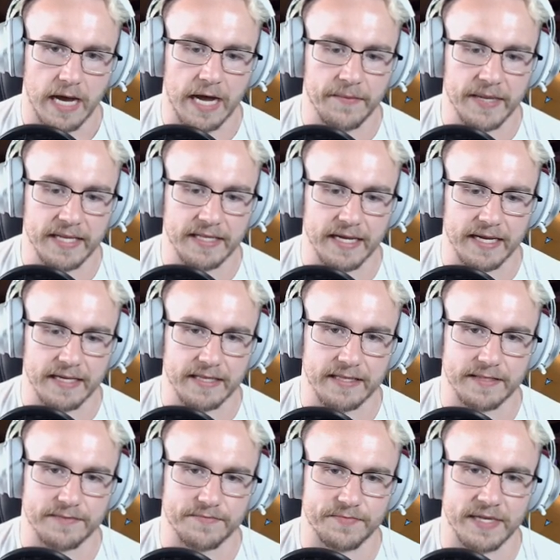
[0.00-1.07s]
I mean, like,
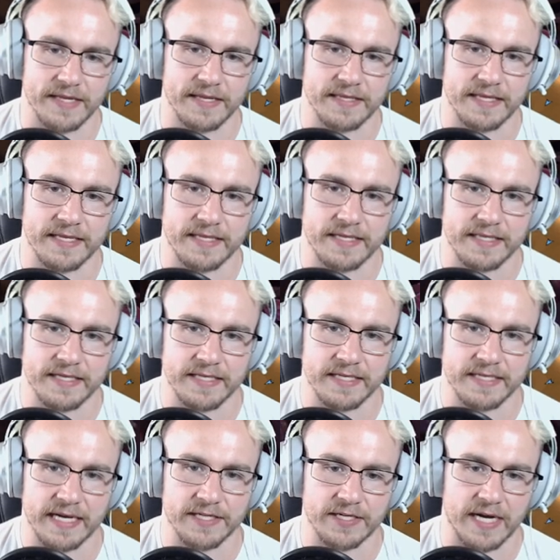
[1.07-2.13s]

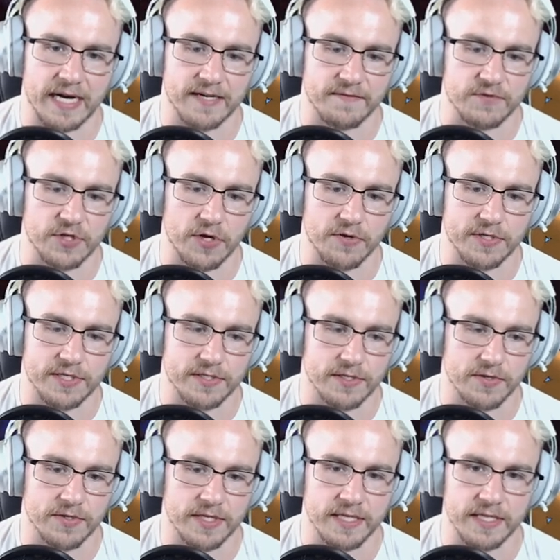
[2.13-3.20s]
these guys are kind of jokes,
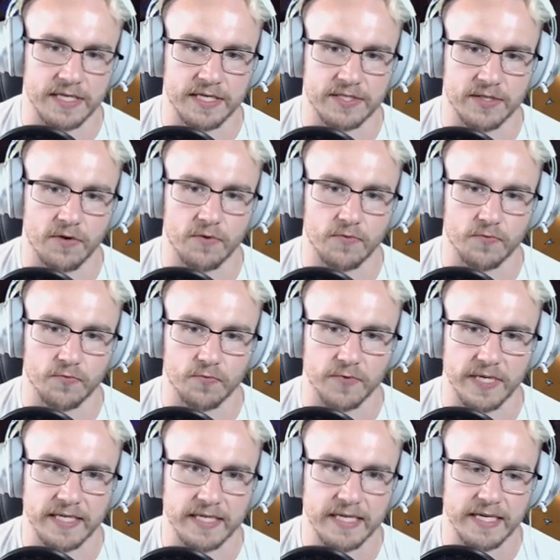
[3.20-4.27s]
so these don't
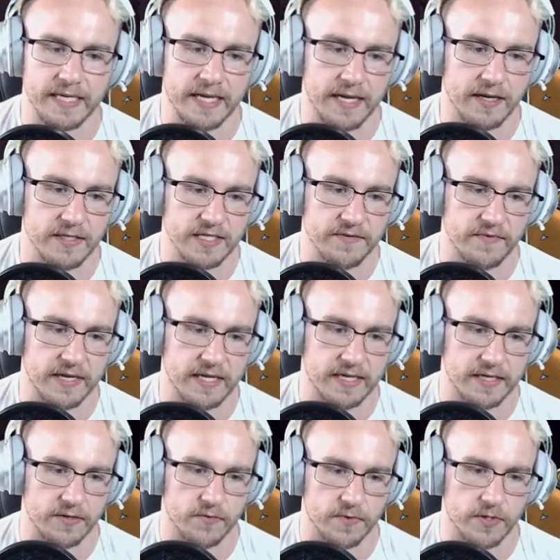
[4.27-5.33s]
really count. Let's see if we can get
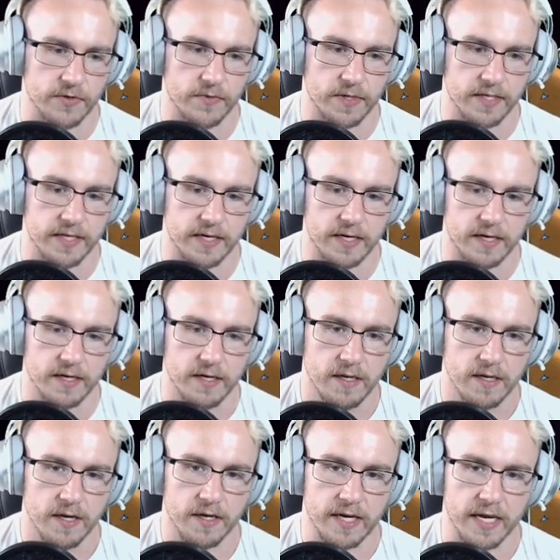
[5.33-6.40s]
like a real one here.
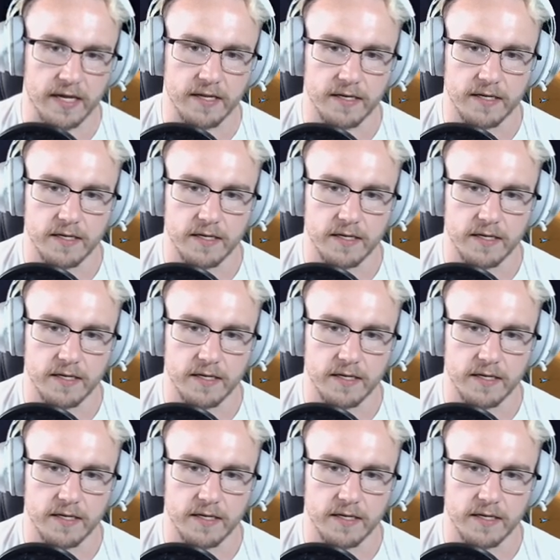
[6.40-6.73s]
Okay.